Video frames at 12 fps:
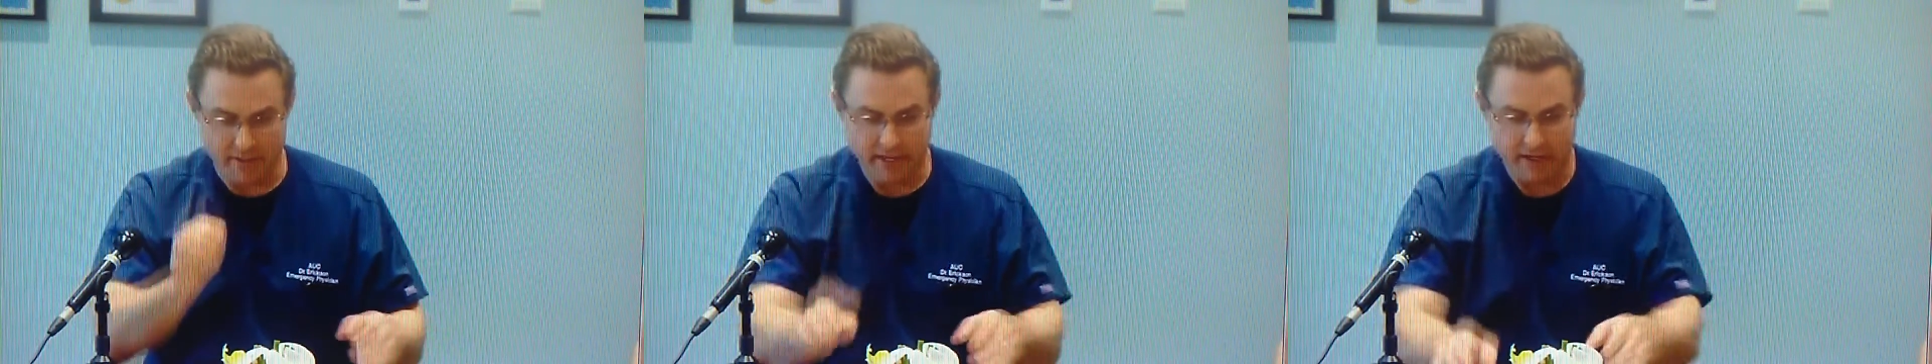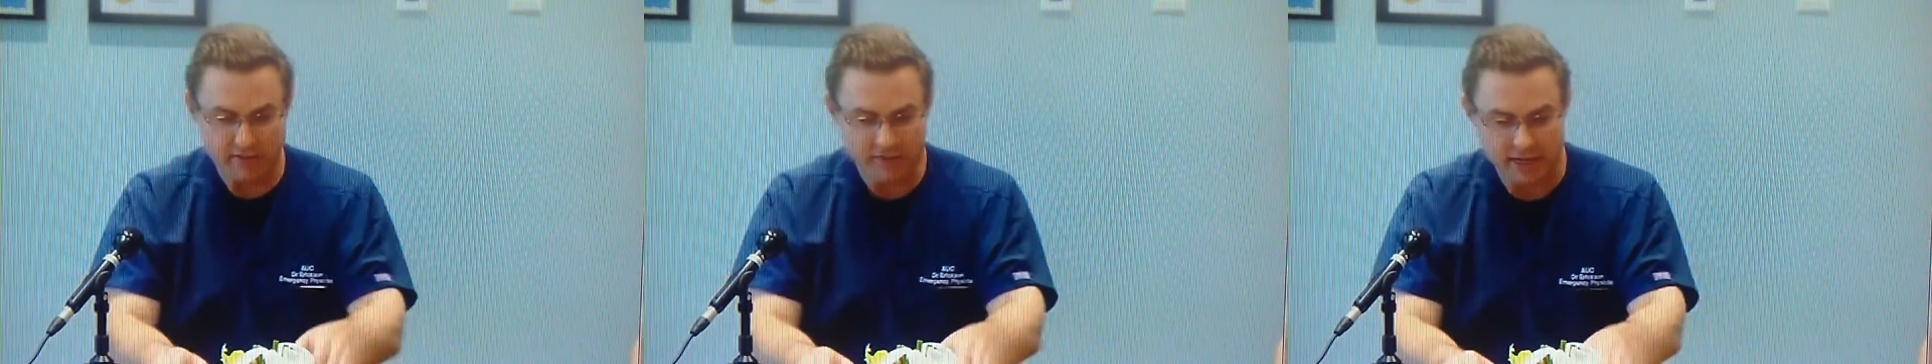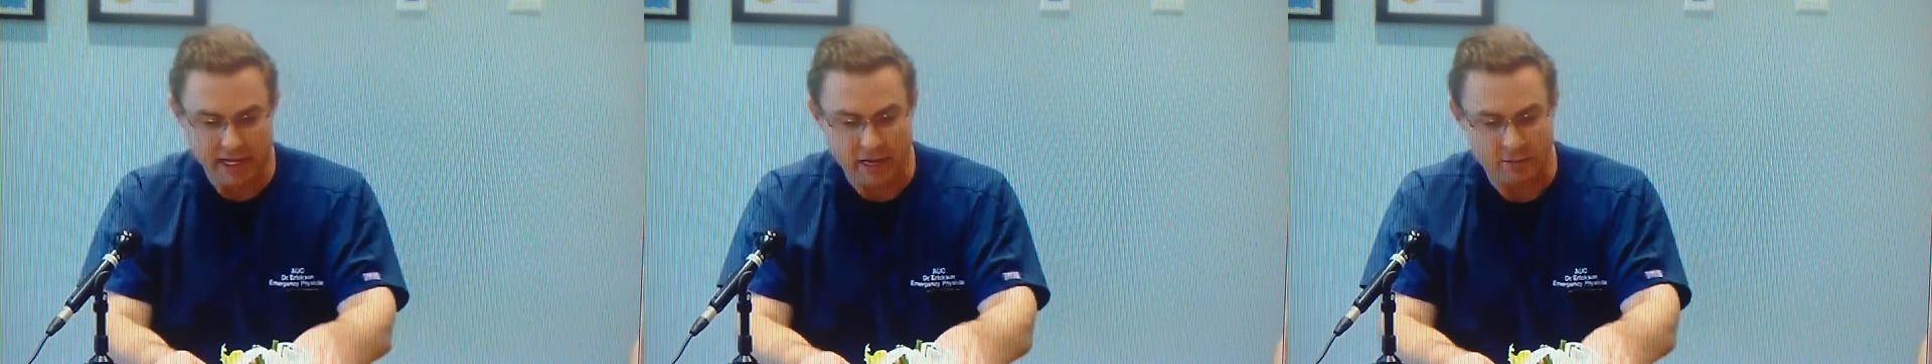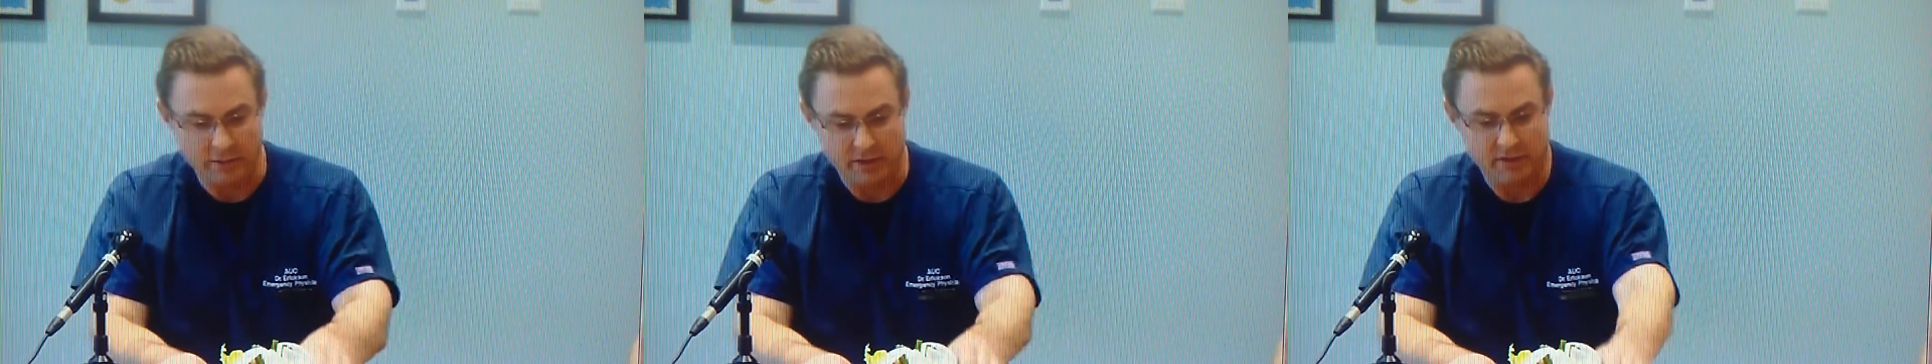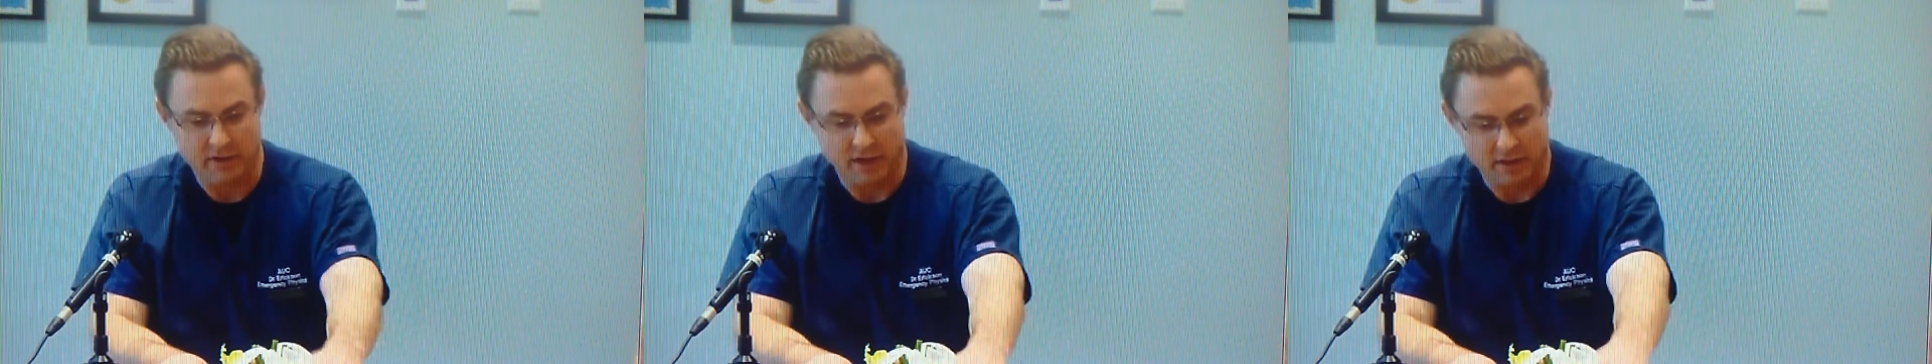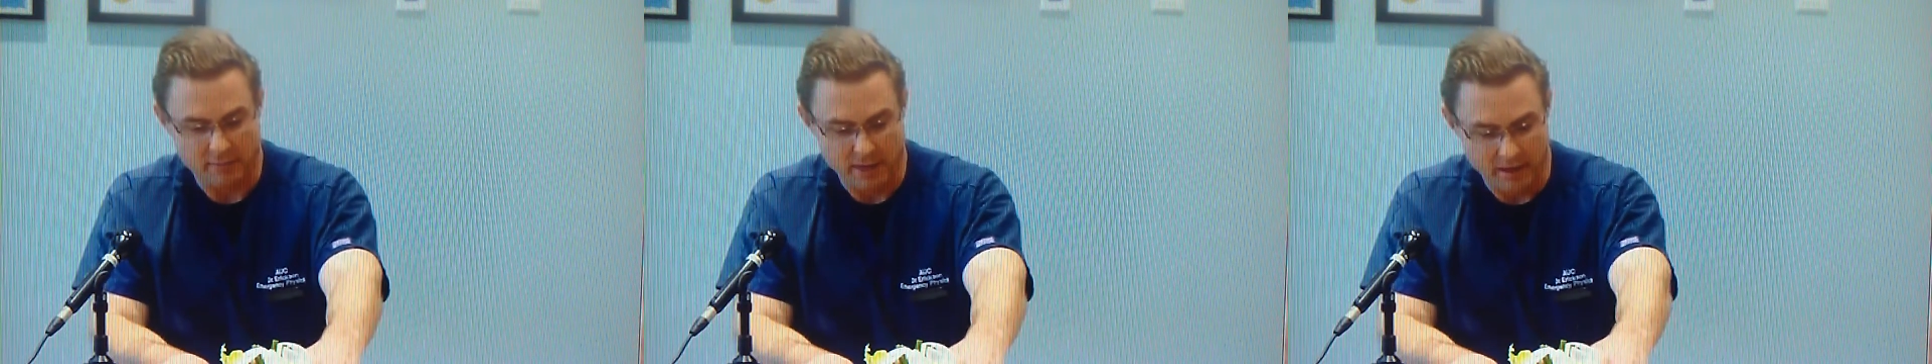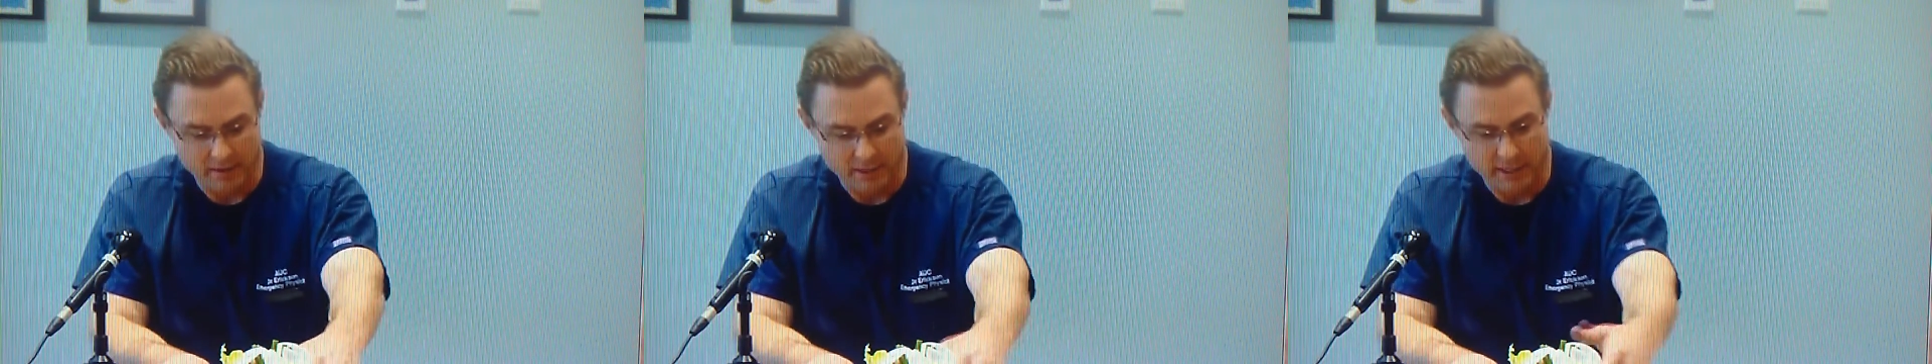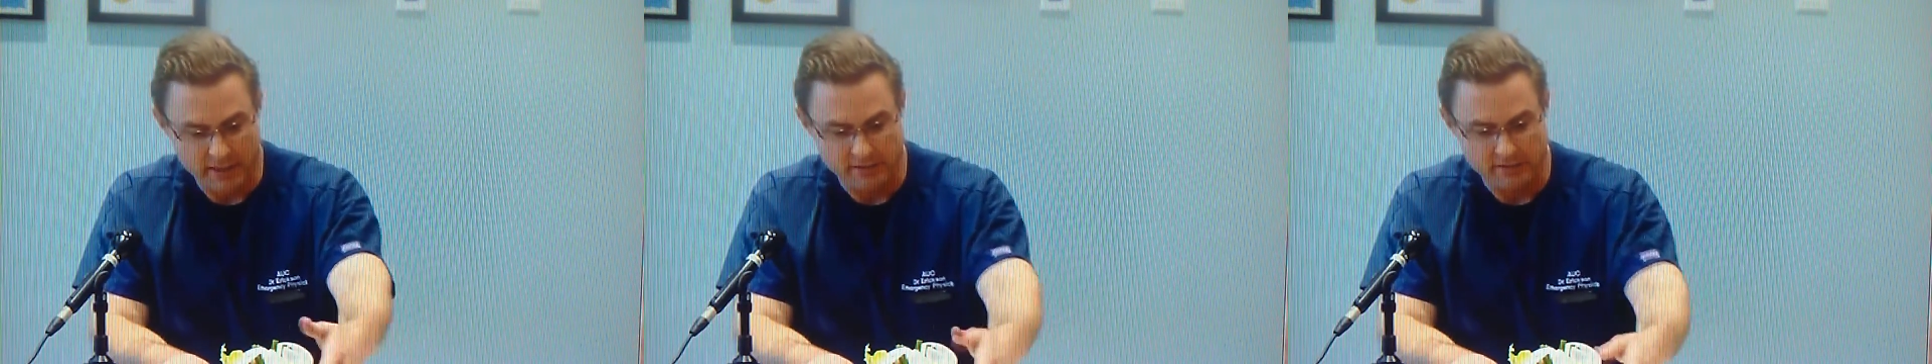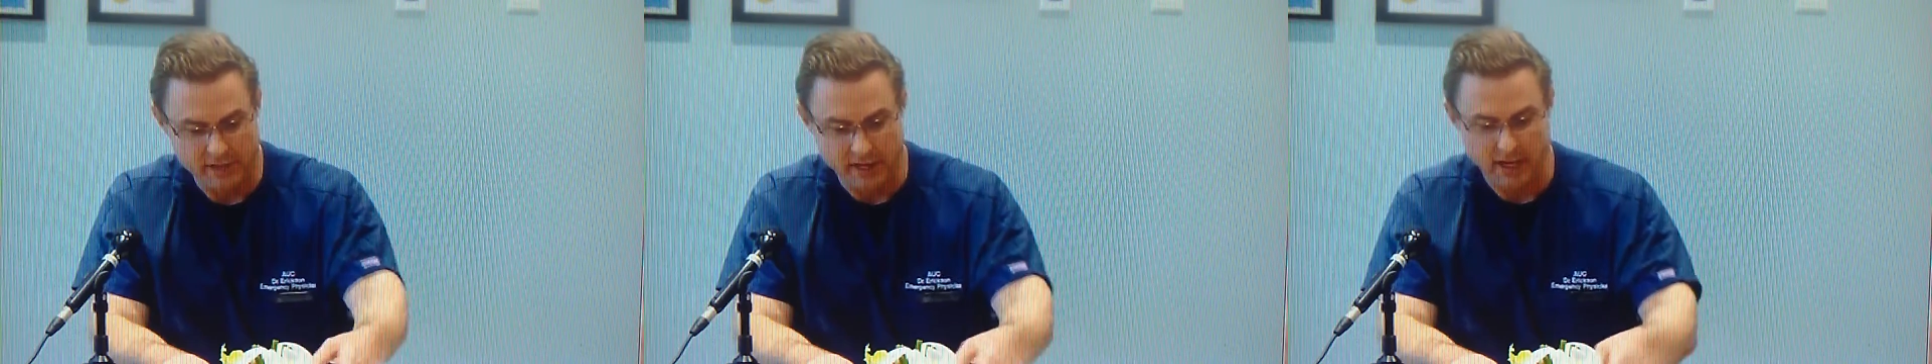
The next thing I wanted to talk about is